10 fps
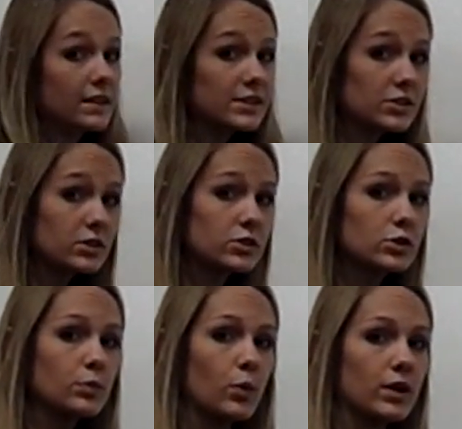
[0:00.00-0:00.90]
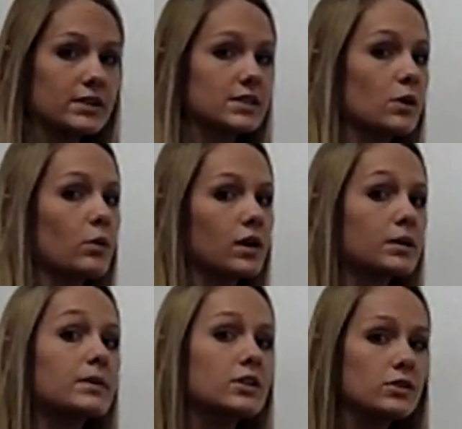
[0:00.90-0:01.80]
These are the 2 points we're
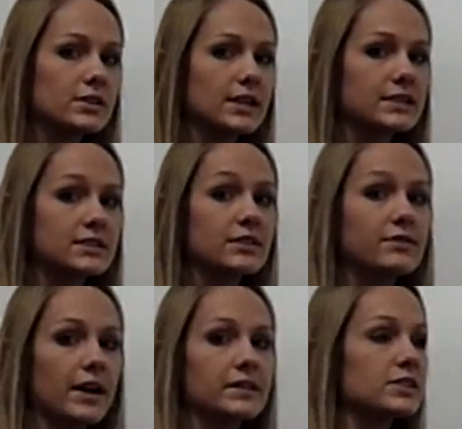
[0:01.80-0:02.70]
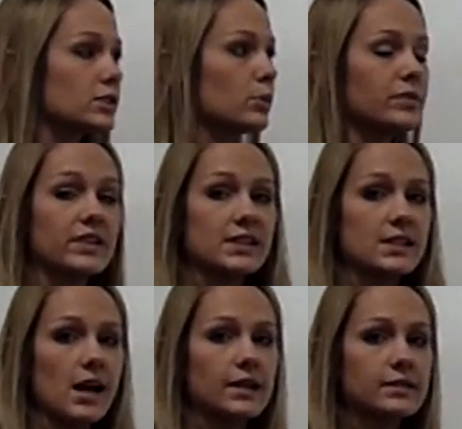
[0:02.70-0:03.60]
going to be using to find the slope of
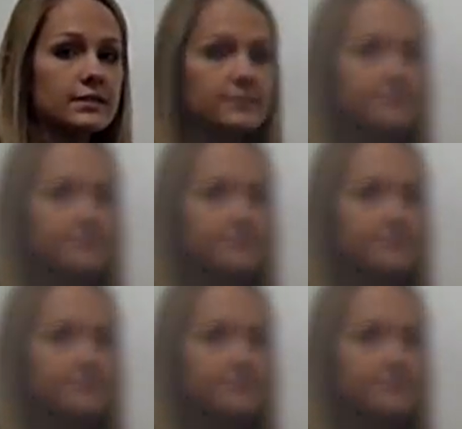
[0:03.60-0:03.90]
this line.